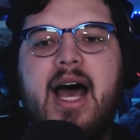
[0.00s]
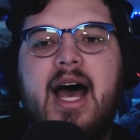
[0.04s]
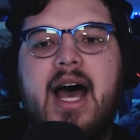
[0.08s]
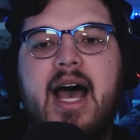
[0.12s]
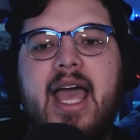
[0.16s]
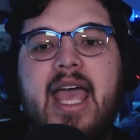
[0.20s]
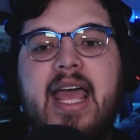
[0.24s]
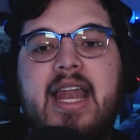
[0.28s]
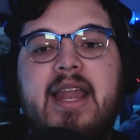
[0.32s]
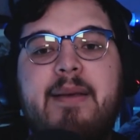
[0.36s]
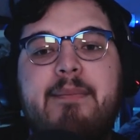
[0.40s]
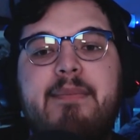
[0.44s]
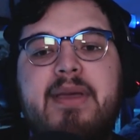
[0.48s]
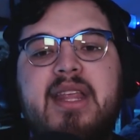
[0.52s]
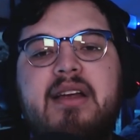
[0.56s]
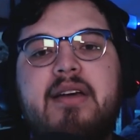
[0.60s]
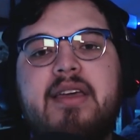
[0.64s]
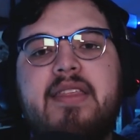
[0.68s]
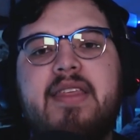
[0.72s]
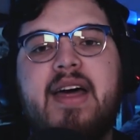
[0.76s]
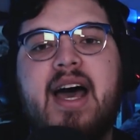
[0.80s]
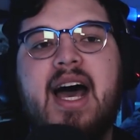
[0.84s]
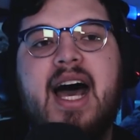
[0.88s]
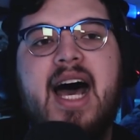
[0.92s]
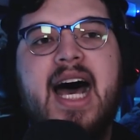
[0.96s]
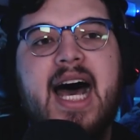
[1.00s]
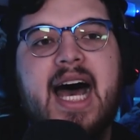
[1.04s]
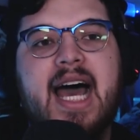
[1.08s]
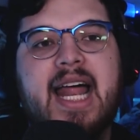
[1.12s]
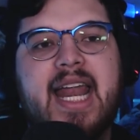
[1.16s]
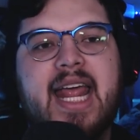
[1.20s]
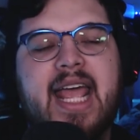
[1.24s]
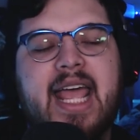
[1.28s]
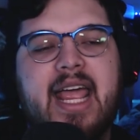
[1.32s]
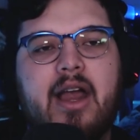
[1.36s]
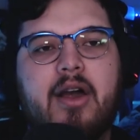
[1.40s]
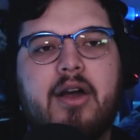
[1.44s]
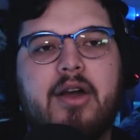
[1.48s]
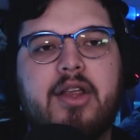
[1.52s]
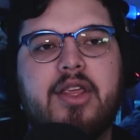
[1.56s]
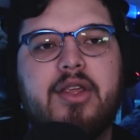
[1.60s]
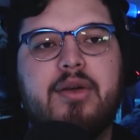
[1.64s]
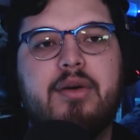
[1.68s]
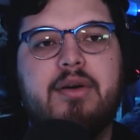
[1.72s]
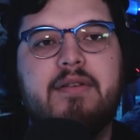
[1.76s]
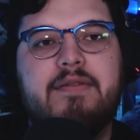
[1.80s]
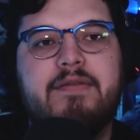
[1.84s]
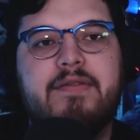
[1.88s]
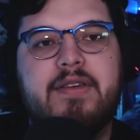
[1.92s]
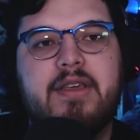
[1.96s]
Uh, and immediately the hot air,
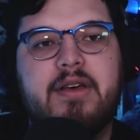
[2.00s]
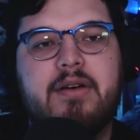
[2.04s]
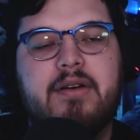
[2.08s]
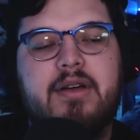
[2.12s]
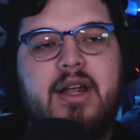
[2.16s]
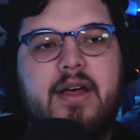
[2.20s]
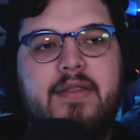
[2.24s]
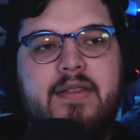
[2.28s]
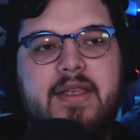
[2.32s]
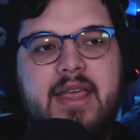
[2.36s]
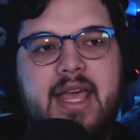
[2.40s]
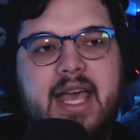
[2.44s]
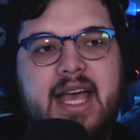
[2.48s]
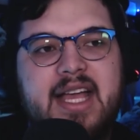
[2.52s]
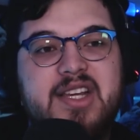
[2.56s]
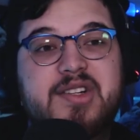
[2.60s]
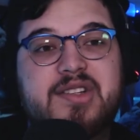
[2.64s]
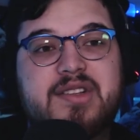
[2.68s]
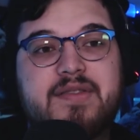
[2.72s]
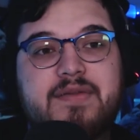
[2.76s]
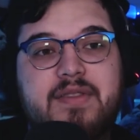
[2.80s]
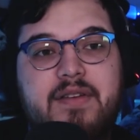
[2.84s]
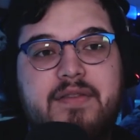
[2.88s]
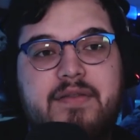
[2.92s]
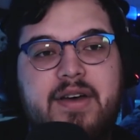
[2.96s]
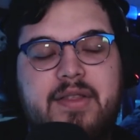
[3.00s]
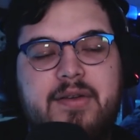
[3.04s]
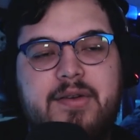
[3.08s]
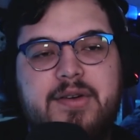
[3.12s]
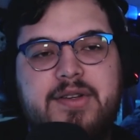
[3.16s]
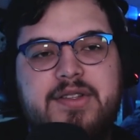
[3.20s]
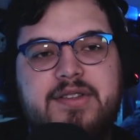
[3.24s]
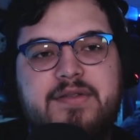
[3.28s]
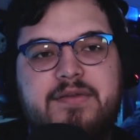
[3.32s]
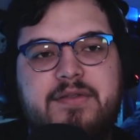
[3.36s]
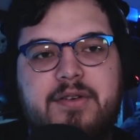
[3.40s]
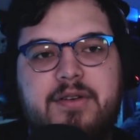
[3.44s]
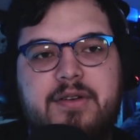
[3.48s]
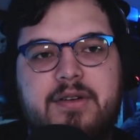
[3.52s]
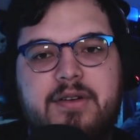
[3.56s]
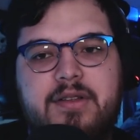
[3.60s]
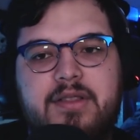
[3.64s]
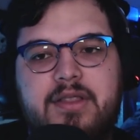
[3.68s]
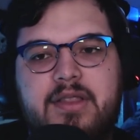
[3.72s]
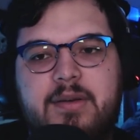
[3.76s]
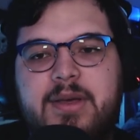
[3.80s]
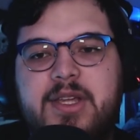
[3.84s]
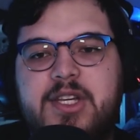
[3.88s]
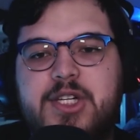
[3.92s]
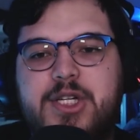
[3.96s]
you can feel it on the edges of the feathers
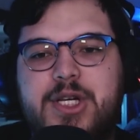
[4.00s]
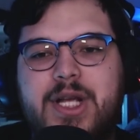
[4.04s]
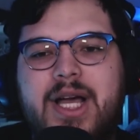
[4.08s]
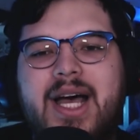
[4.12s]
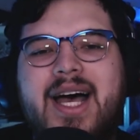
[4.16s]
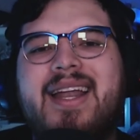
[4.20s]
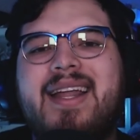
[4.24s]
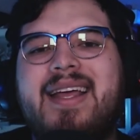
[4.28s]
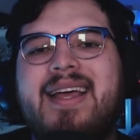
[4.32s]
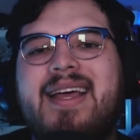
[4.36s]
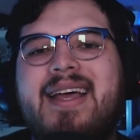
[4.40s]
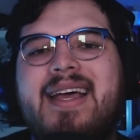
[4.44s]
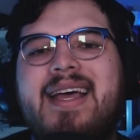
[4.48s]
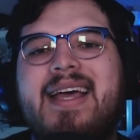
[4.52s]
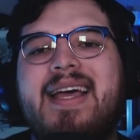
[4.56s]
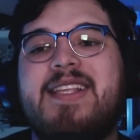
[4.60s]
for the Pidgeot.